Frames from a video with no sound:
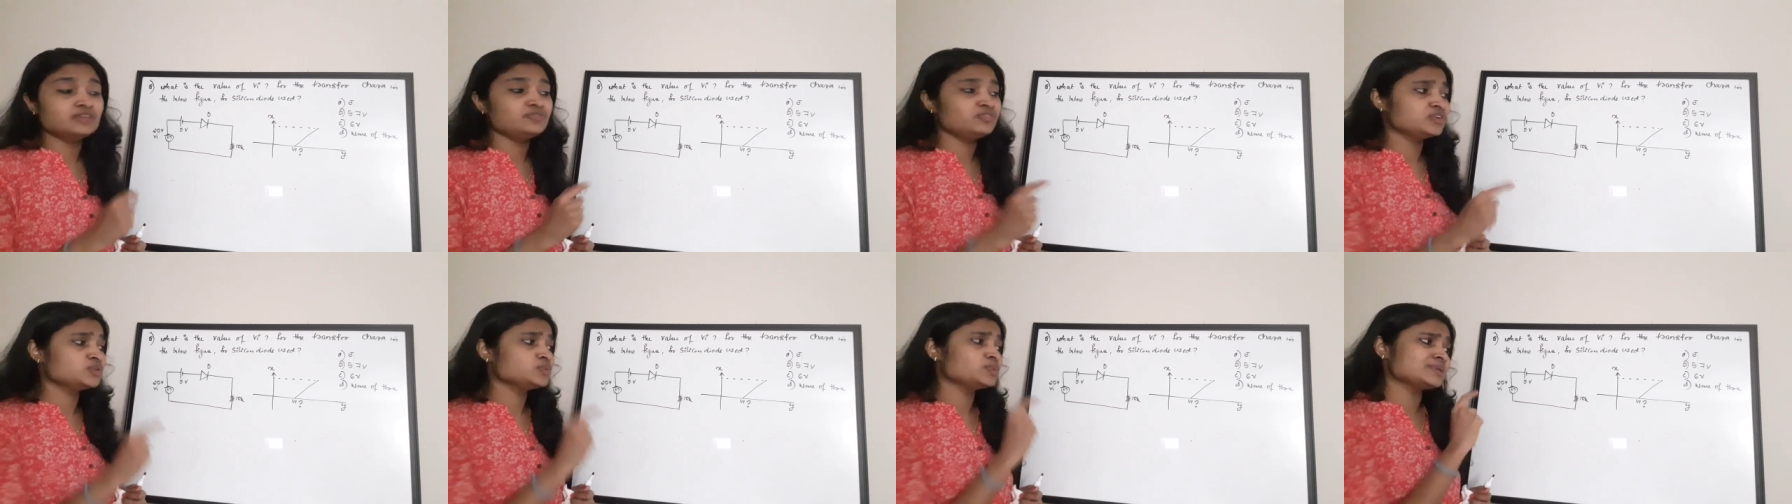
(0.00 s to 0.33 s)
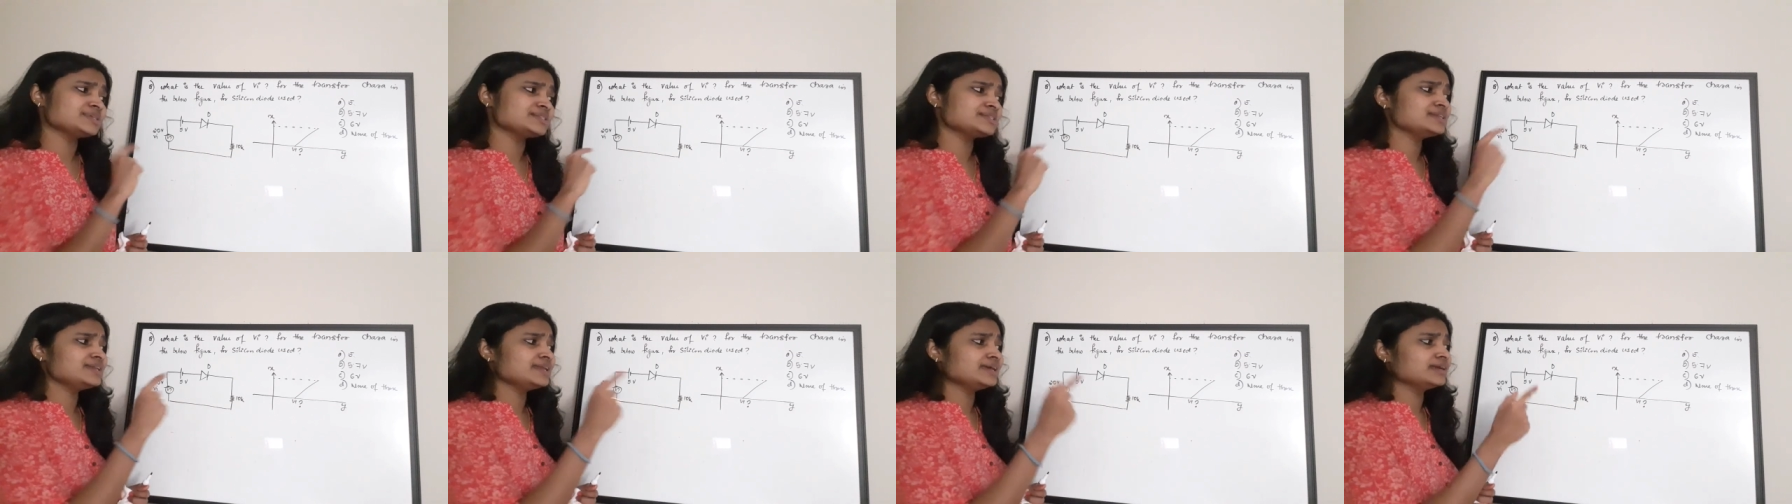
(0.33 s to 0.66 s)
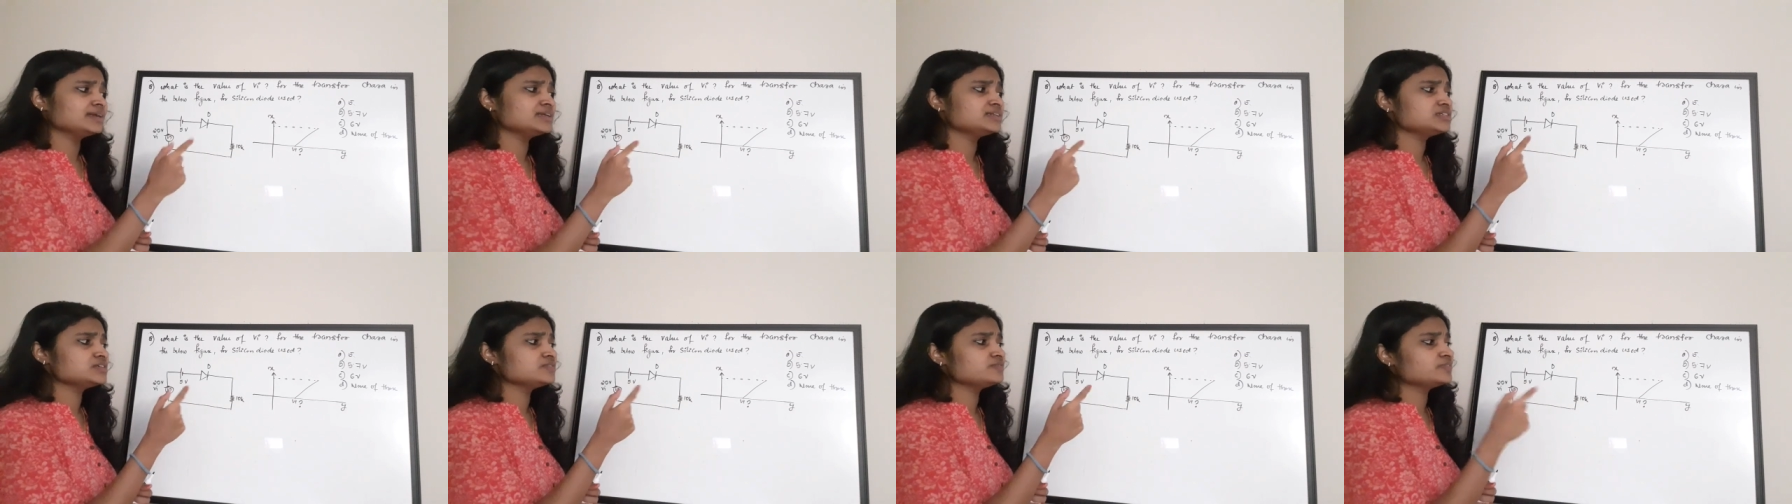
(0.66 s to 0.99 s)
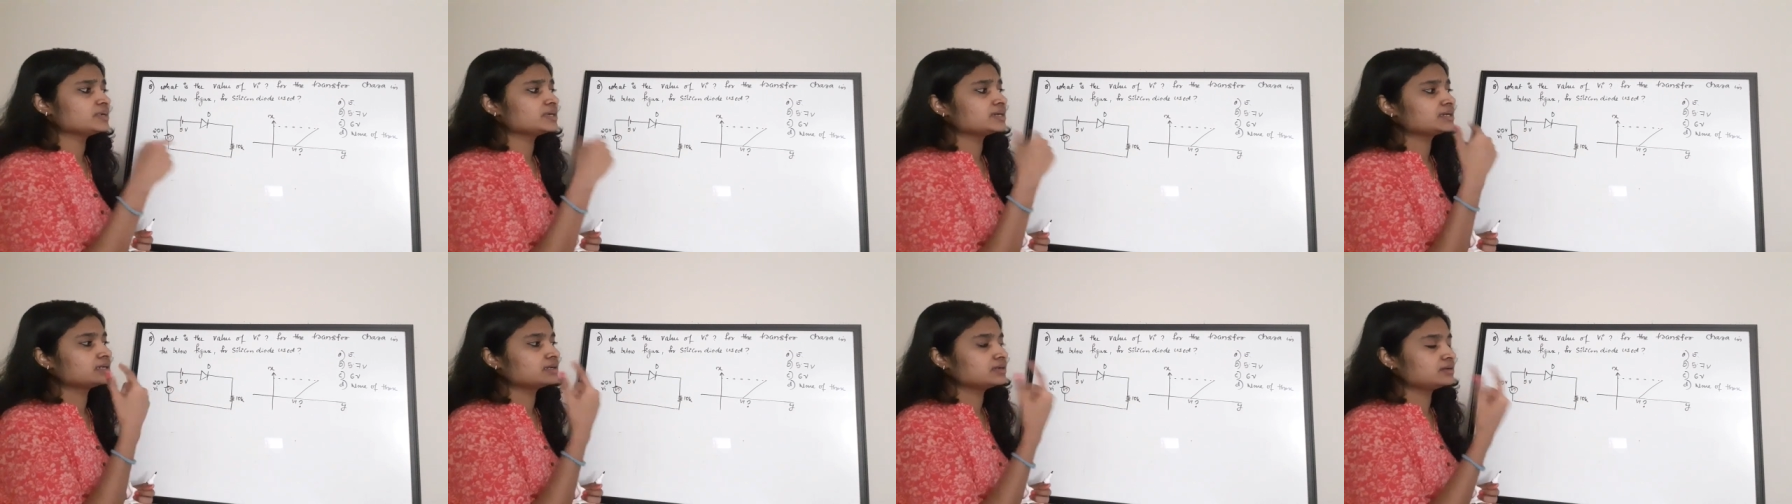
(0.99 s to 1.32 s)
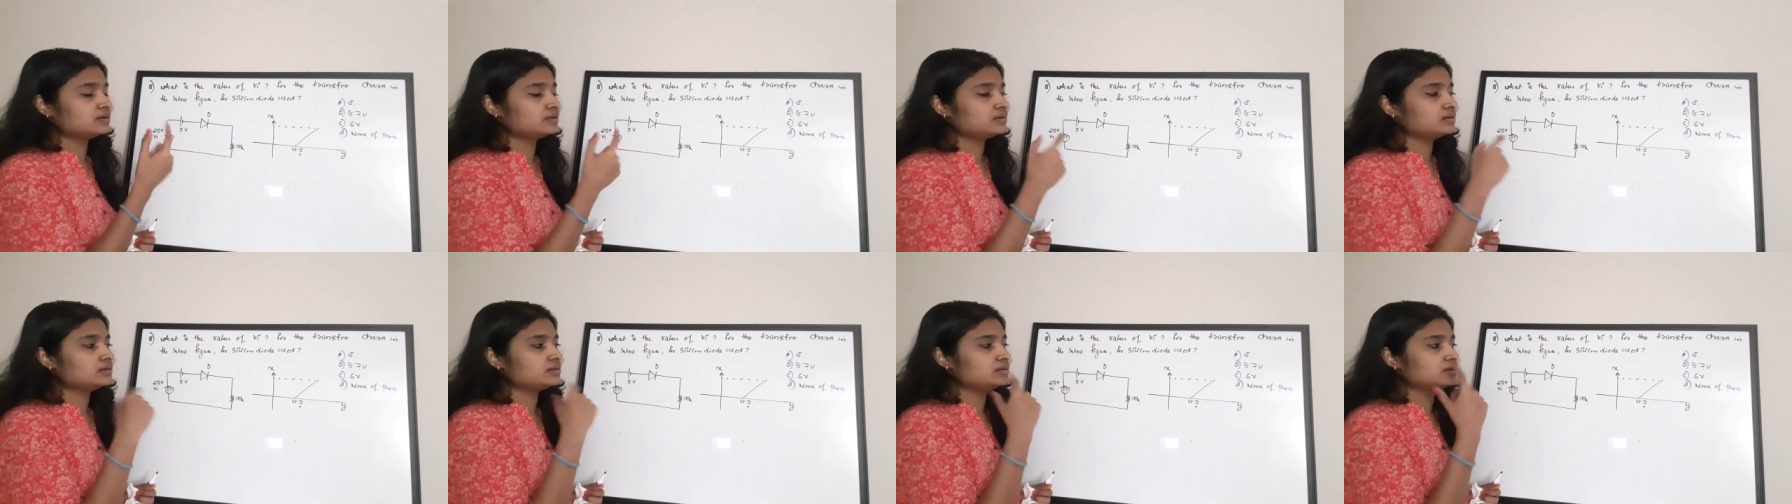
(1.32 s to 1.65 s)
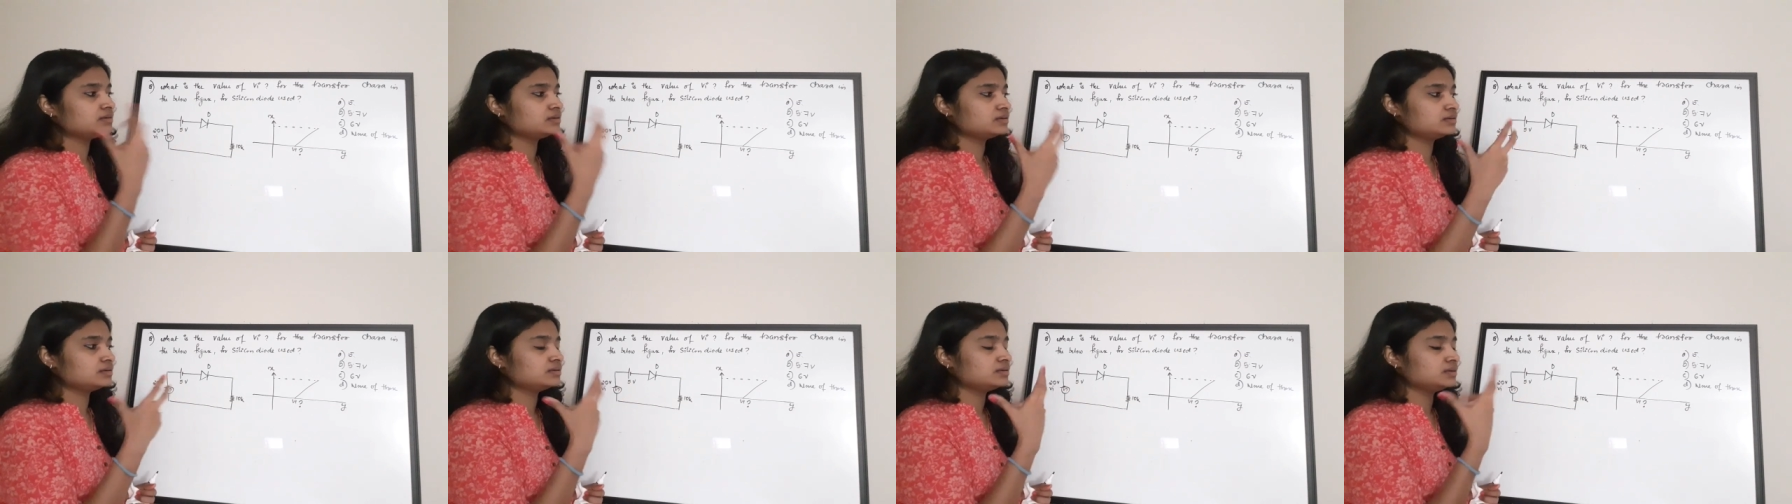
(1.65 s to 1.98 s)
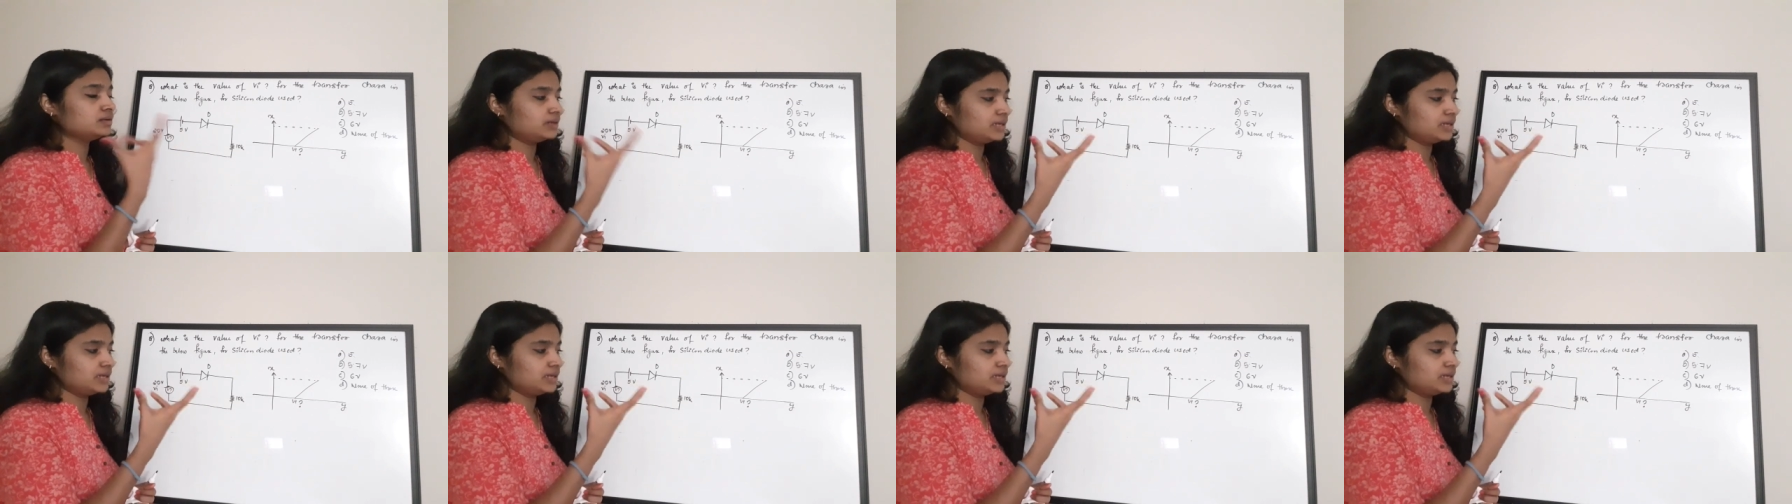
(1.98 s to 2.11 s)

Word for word: If it was a negative uh,